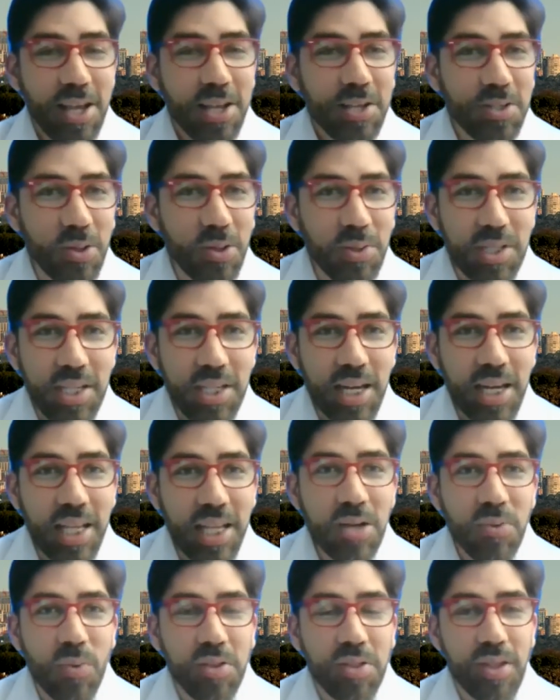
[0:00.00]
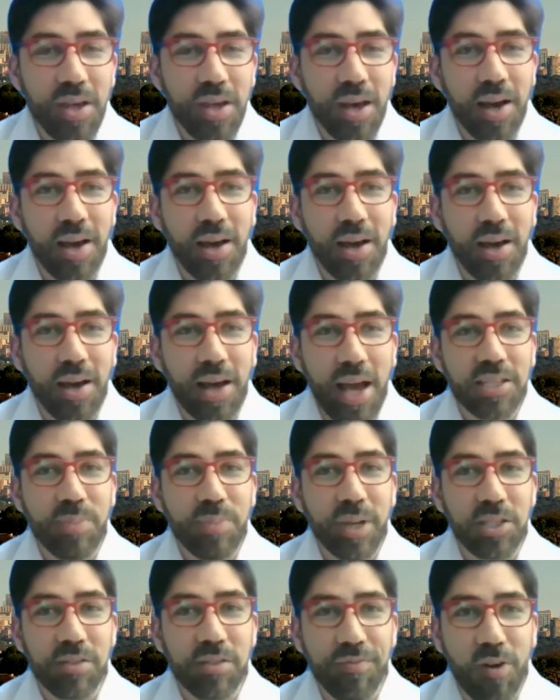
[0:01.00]
So dealing with
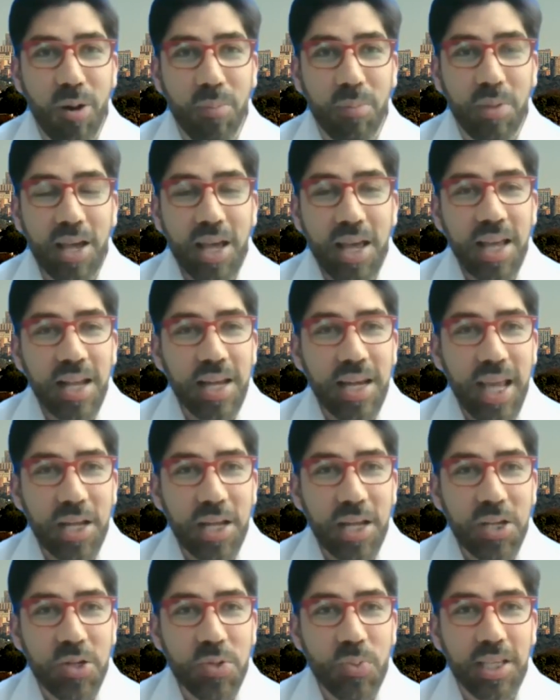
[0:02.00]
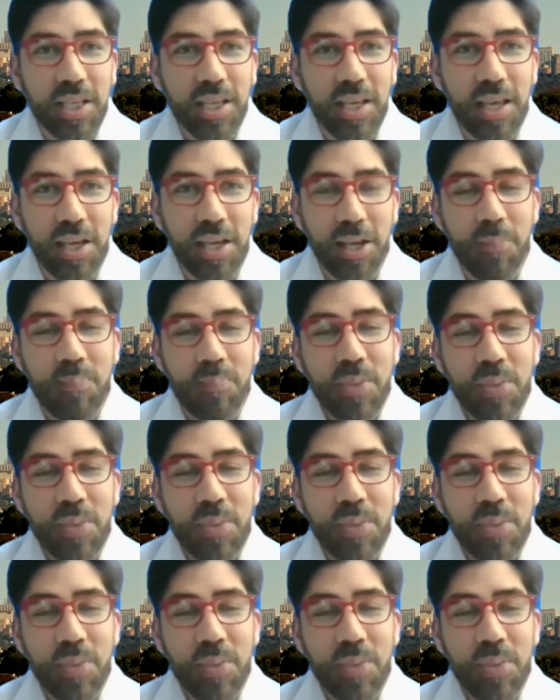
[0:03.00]
aspects from networking